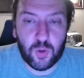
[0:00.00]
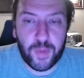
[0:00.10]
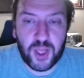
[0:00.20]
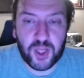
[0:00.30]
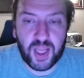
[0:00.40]

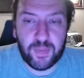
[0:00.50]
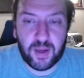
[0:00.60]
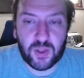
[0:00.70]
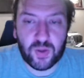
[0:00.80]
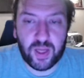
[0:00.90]
Magic Key
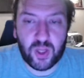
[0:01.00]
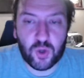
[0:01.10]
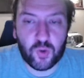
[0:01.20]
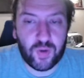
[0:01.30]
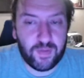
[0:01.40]
monster in your
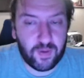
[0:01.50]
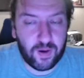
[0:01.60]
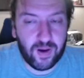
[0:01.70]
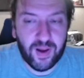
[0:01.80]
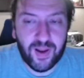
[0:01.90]

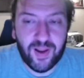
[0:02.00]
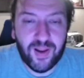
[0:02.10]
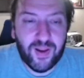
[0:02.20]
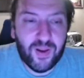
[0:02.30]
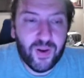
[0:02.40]
graveyard.
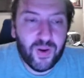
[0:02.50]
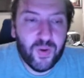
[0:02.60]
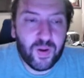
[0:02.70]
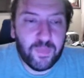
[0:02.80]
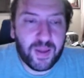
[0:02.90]

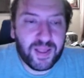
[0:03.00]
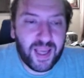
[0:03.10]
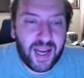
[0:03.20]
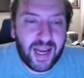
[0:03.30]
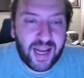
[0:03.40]
You can place
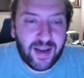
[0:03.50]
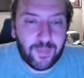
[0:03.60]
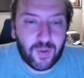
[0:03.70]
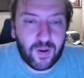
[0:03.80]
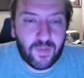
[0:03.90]
any
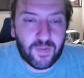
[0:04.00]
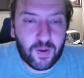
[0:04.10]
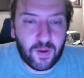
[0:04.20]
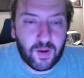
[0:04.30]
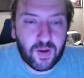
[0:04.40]
number of
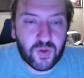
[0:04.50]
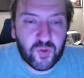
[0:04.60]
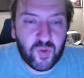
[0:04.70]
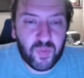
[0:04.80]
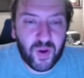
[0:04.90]
cards
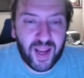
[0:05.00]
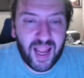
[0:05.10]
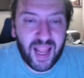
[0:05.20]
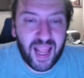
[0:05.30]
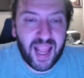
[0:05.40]
from your
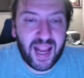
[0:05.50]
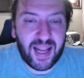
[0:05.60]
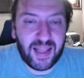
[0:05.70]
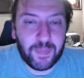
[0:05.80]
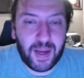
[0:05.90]
hand
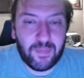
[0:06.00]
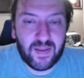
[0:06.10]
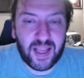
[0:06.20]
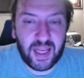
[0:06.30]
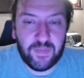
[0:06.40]
on the bottom of your
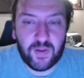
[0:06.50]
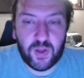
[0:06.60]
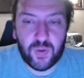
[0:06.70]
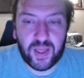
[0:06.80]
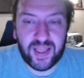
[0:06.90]
deck, and if you
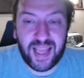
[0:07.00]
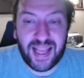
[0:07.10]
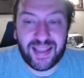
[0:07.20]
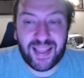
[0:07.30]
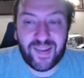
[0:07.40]
do,
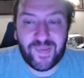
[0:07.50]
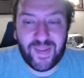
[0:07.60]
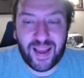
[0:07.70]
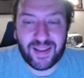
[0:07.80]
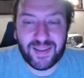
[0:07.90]
negate the
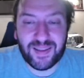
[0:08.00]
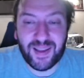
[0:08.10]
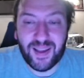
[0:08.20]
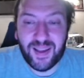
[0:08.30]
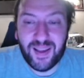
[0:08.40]
effect
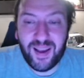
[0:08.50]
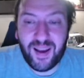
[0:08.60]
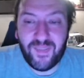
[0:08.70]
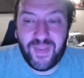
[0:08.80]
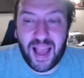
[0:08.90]

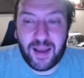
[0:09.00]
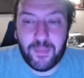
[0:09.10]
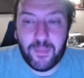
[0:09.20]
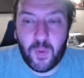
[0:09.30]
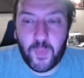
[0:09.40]
of that
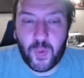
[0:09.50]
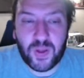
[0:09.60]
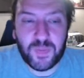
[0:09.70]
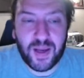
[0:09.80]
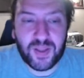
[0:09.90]

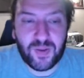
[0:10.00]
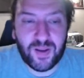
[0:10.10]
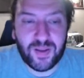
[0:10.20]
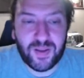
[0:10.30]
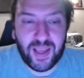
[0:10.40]
opponent's monster
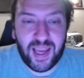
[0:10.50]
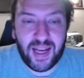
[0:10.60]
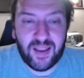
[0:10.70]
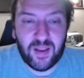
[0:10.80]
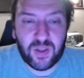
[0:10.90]
until the
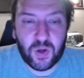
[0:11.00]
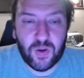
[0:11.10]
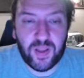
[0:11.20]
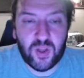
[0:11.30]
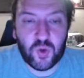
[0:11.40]
end of this turn.
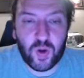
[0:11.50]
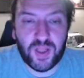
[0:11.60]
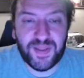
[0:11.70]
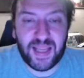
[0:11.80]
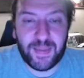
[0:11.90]
Then draw the
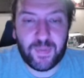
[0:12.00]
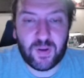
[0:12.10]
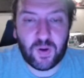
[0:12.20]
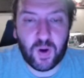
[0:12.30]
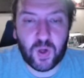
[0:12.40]
same number of
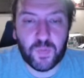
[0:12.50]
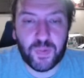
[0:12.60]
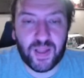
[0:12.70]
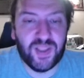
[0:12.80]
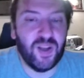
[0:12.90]
cards
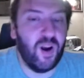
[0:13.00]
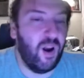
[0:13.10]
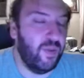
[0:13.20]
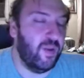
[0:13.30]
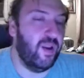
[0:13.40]
placed
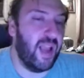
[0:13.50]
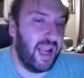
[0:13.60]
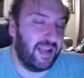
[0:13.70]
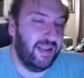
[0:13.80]
under the deck.